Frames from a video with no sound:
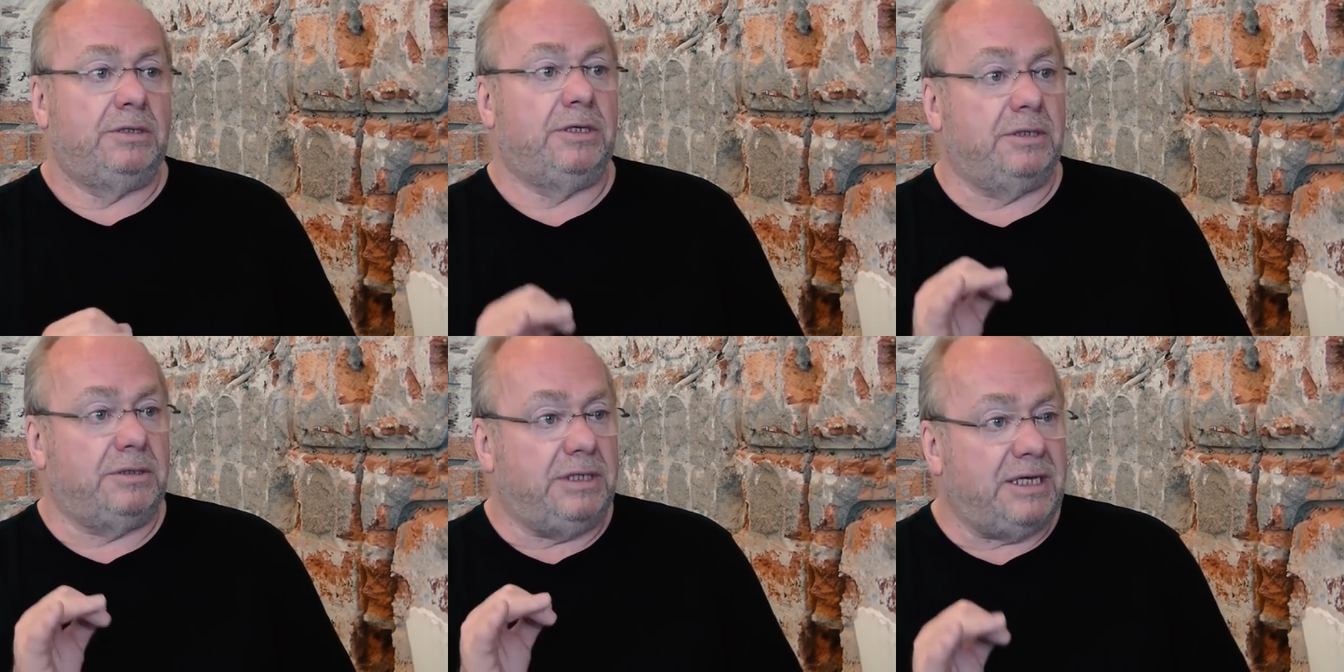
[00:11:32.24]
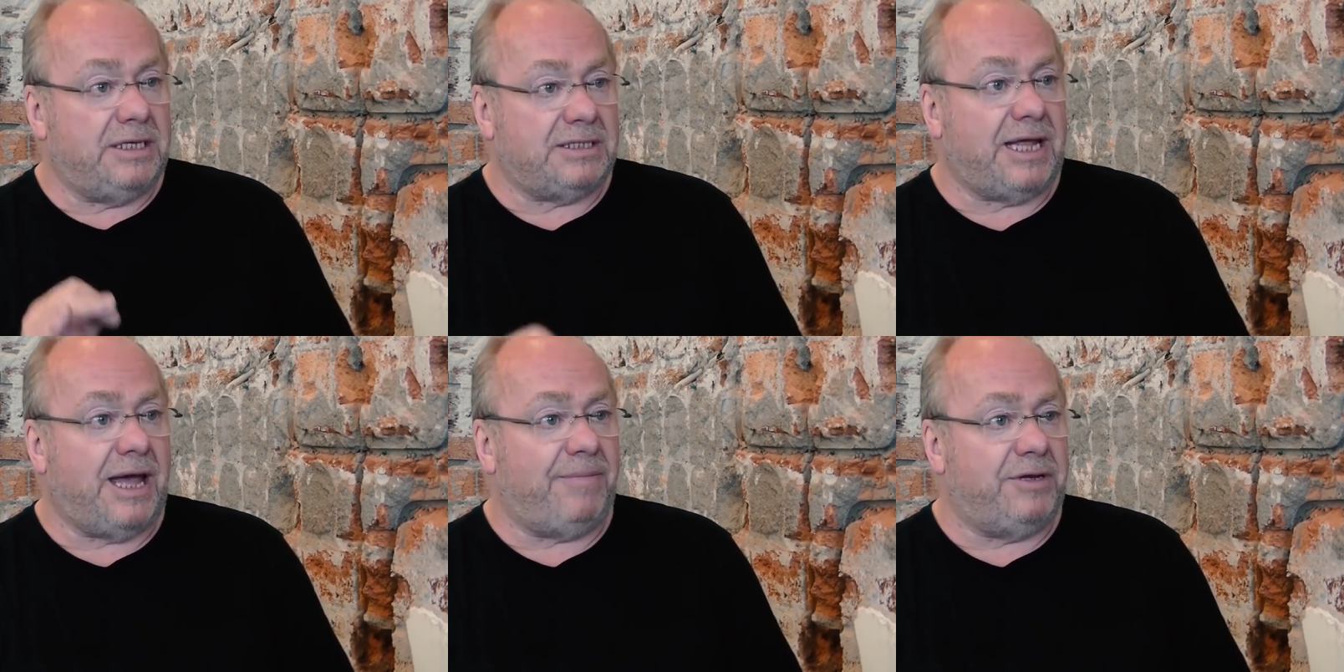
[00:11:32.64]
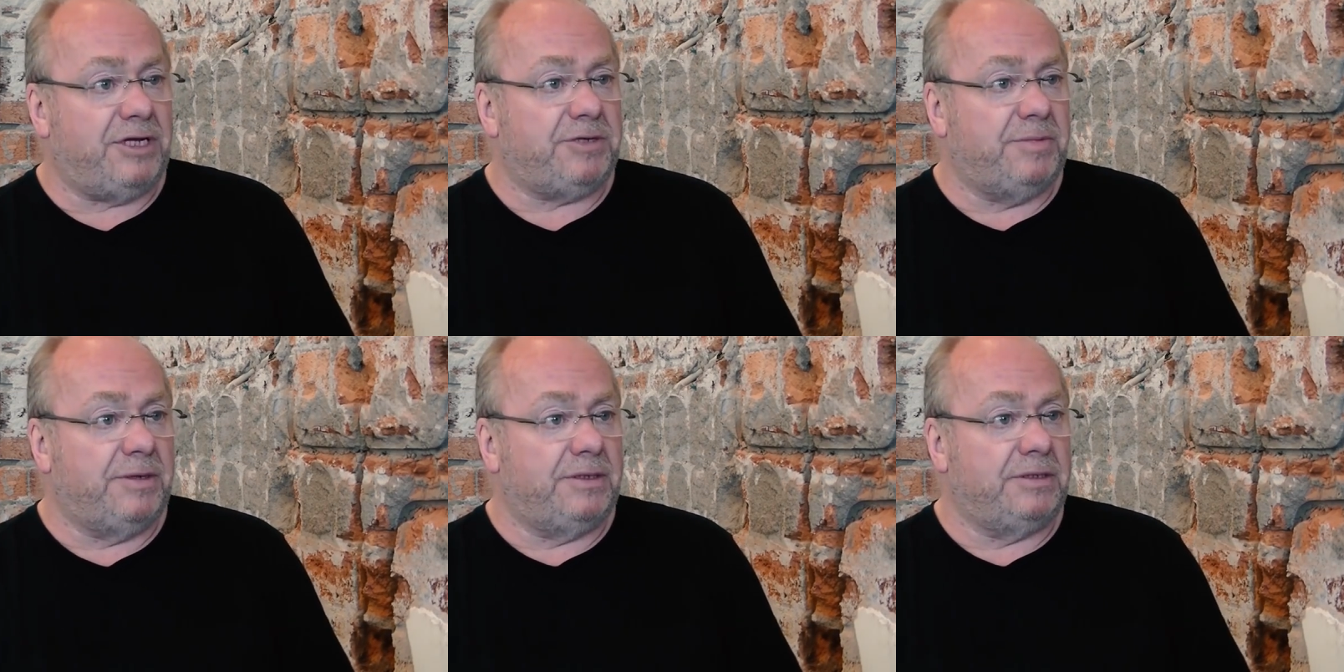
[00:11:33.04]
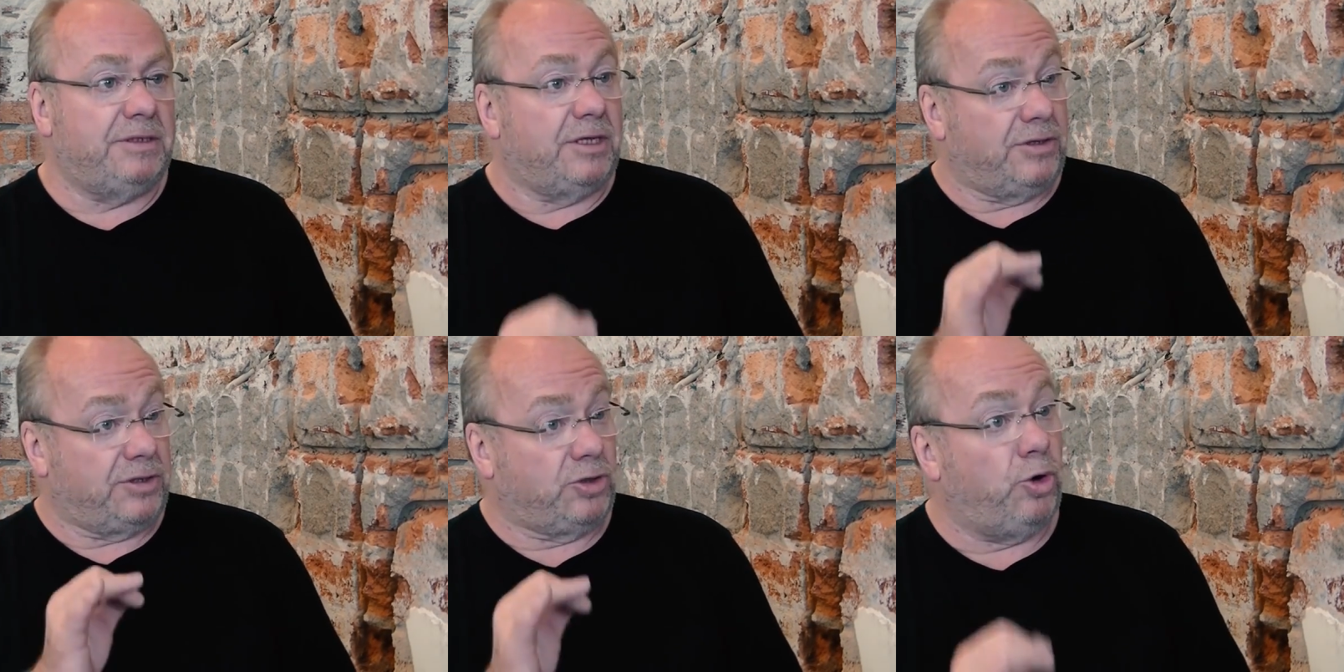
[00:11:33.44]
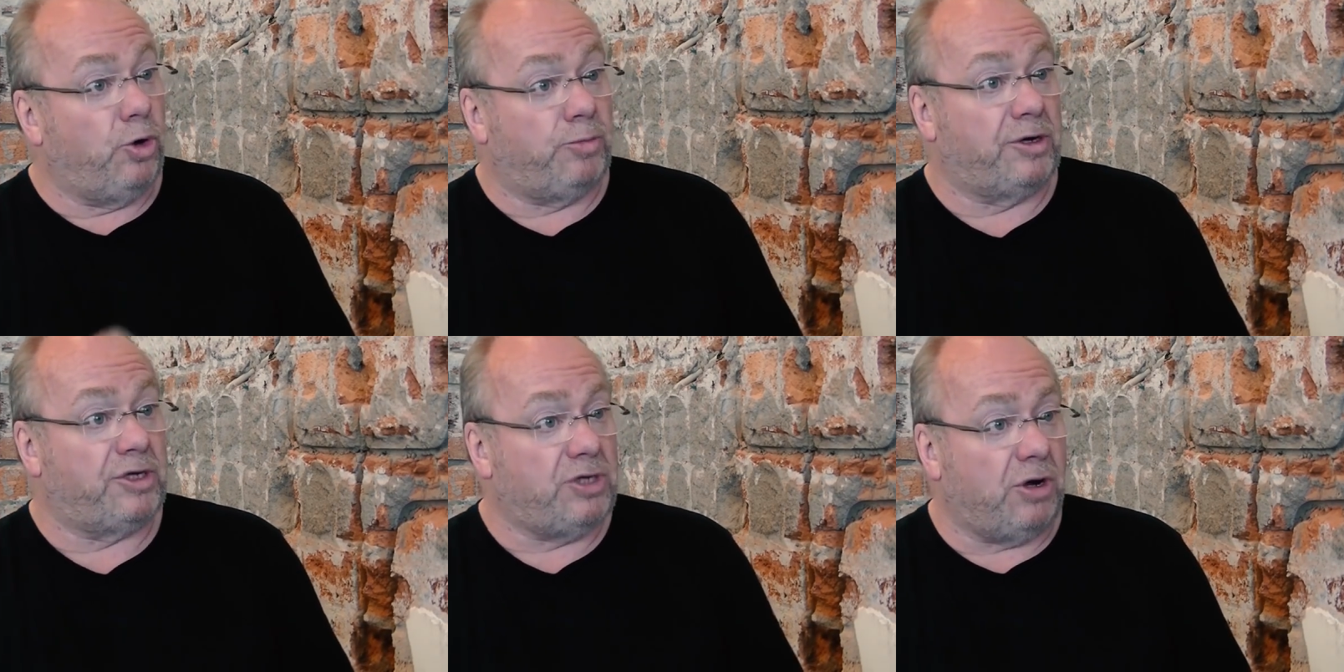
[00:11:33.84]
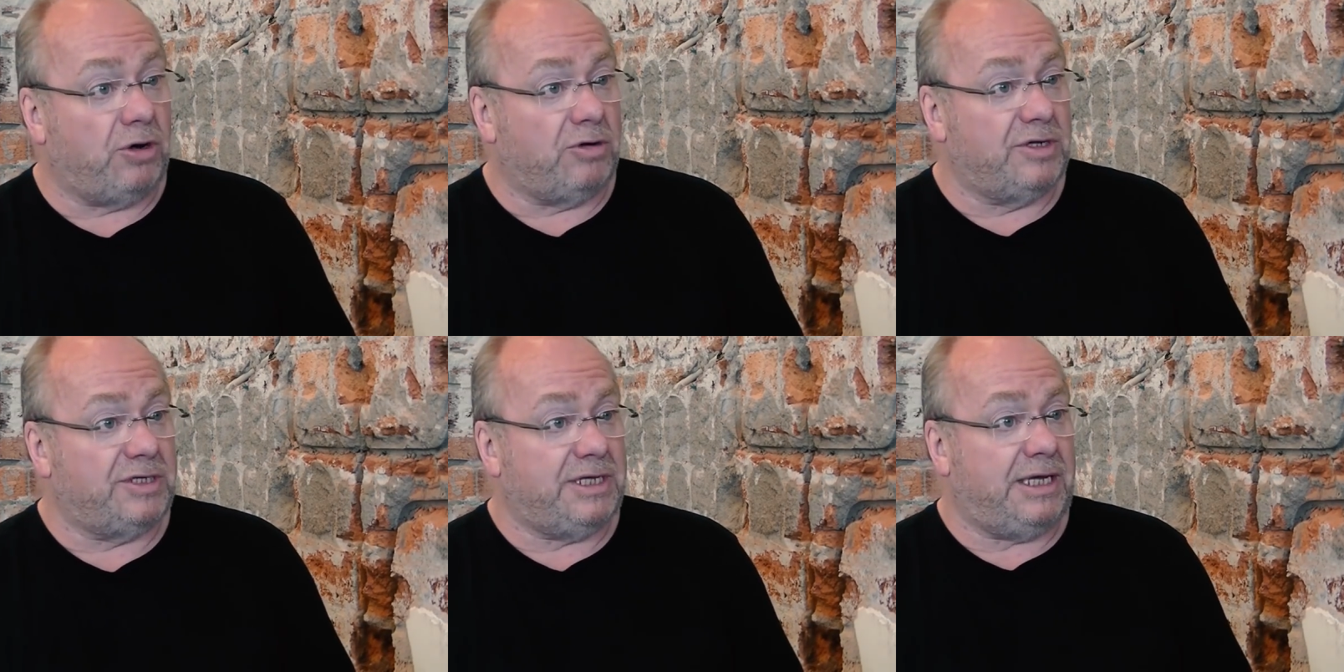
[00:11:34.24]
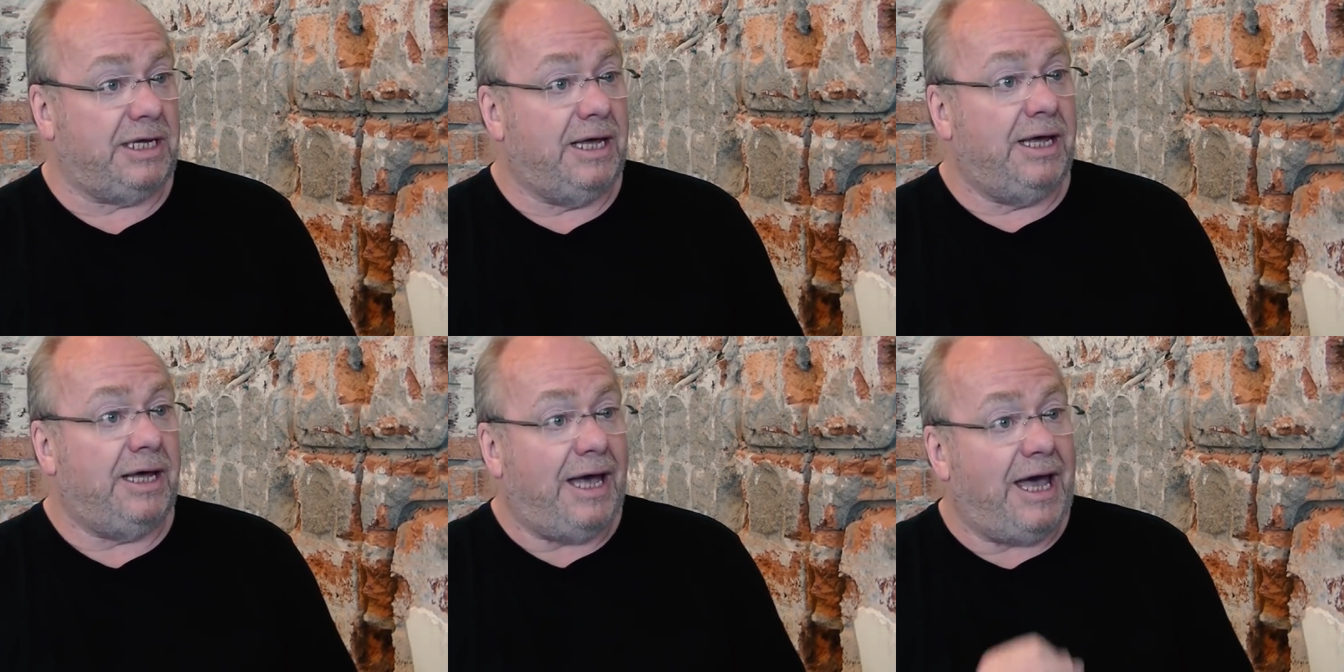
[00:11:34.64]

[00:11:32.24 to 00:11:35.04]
the, the establishment, that the corporatocracy